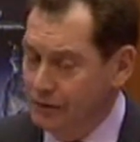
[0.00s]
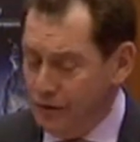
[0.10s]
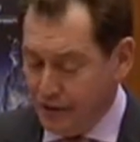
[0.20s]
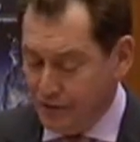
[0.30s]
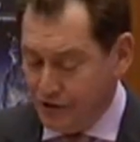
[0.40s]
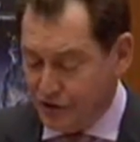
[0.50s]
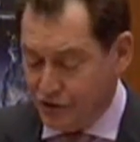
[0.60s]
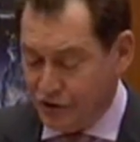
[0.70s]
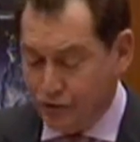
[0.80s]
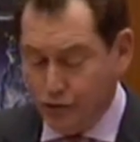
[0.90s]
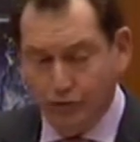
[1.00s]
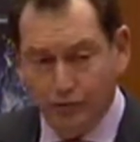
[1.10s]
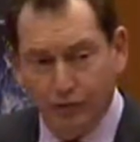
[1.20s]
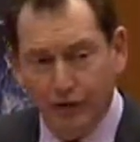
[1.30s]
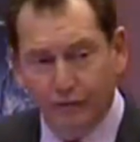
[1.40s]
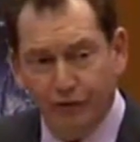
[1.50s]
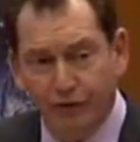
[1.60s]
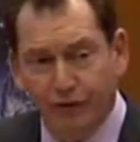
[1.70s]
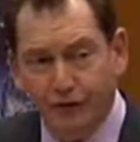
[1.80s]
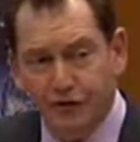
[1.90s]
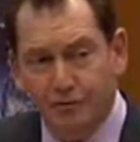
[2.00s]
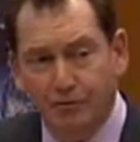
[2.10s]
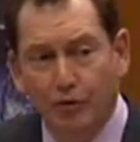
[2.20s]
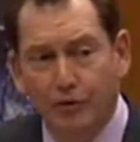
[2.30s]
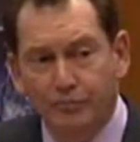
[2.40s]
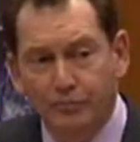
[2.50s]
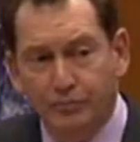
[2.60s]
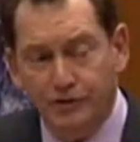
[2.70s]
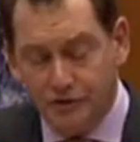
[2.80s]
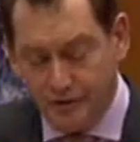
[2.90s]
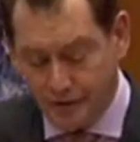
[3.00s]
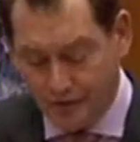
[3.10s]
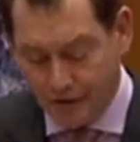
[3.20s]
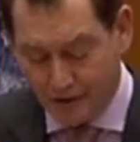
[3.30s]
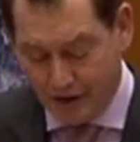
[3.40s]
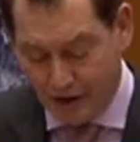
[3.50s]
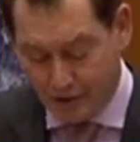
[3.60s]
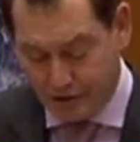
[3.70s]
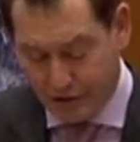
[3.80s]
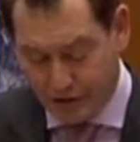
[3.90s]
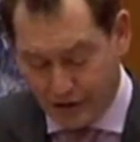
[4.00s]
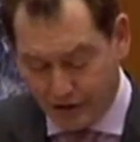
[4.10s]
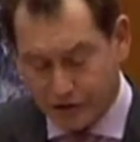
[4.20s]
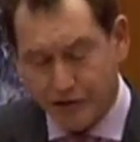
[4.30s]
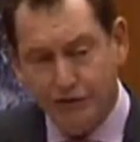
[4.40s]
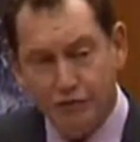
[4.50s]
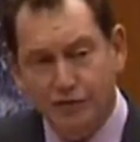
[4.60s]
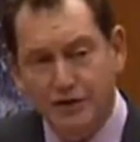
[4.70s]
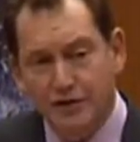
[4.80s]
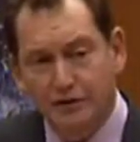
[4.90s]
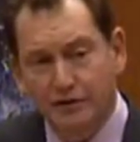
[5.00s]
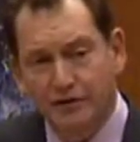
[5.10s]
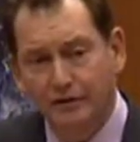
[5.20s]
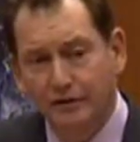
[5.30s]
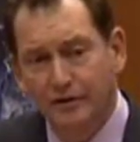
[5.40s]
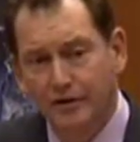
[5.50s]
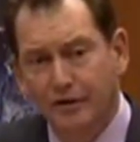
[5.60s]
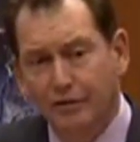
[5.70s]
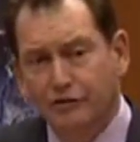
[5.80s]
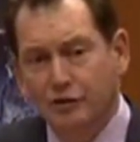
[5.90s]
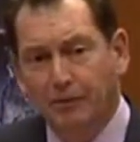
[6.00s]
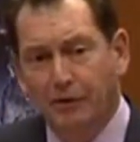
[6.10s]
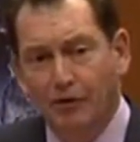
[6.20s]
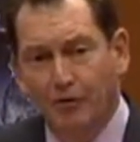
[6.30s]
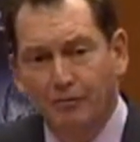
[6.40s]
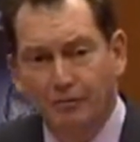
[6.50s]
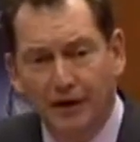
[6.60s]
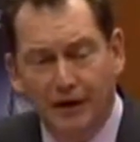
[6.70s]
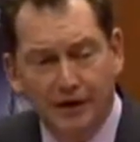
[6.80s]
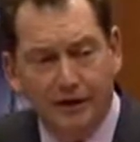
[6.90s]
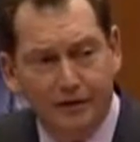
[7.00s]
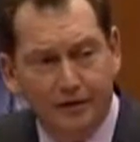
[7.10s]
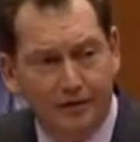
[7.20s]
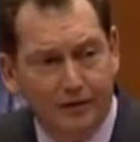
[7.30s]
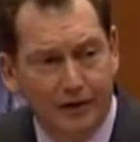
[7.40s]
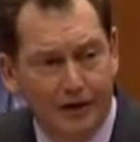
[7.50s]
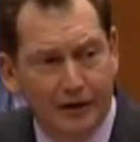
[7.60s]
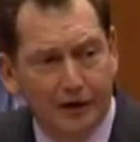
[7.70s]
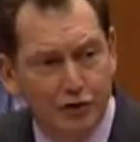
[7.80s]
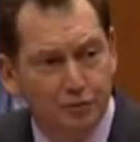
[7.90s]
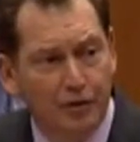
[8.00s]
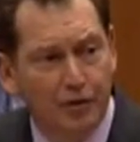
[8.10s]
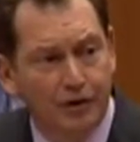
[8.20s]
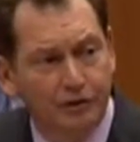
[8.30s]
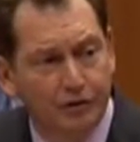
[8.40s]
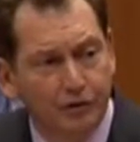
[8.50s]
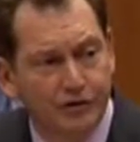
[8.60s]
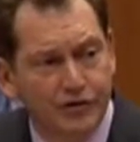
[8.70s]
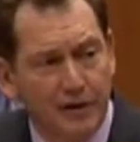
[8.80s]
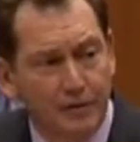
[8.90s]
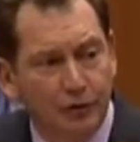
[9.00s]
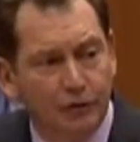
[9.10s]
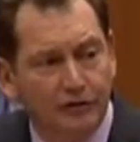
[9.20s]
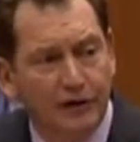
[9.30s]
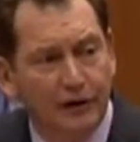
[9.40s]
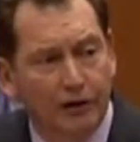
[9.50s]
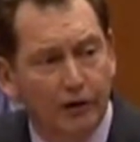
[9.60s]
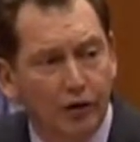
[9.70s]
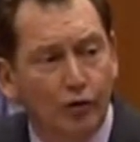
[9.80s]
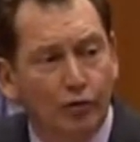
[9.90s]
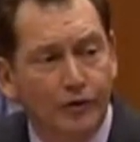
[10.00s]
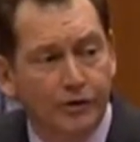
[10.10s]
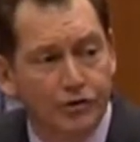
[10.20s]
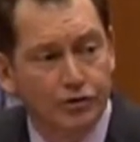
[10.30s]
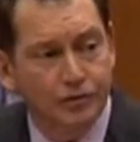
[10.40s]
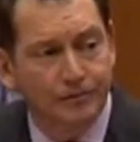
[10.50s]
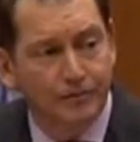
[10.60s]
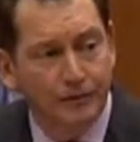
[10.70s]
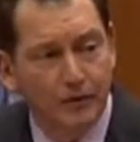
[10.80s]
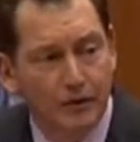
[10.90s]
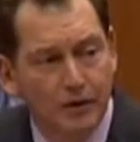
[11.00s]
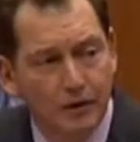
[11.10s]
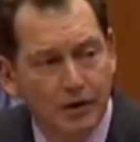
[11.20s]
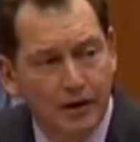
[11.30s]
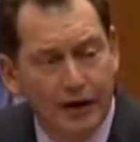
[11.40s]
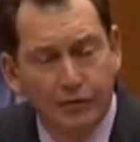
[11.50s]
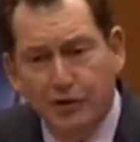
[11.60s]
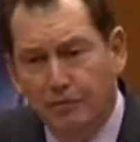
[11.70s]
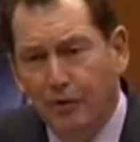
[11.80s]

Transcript: When I was at school, one of the first poems I was asked to read was a poem by an English poet called Samuel Taylor Coleridge. And it was a